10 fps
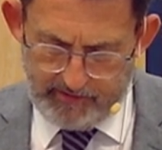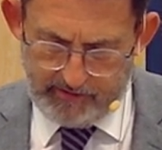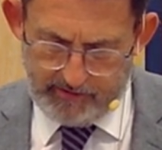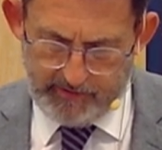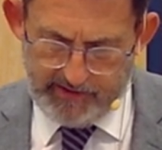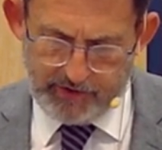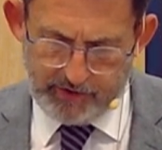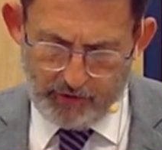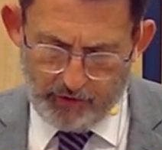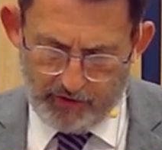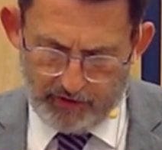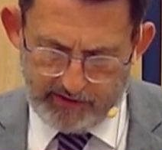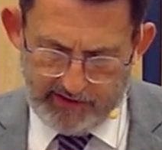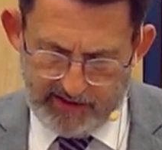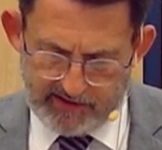The way to
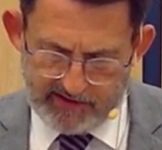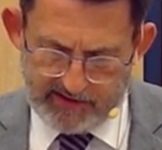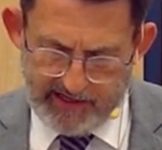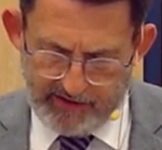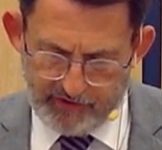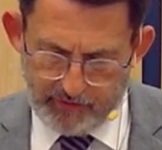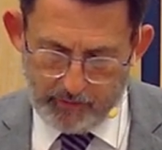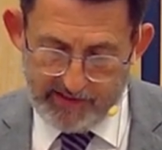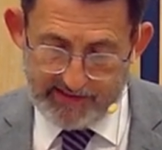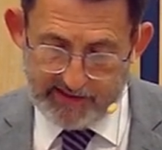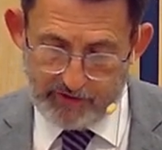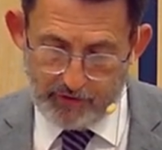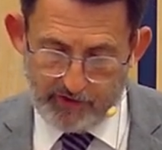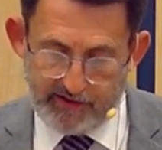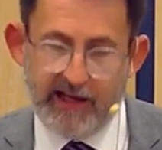God is a death that we did
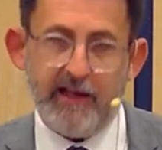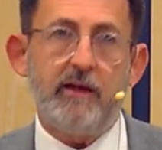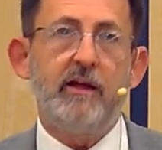not die,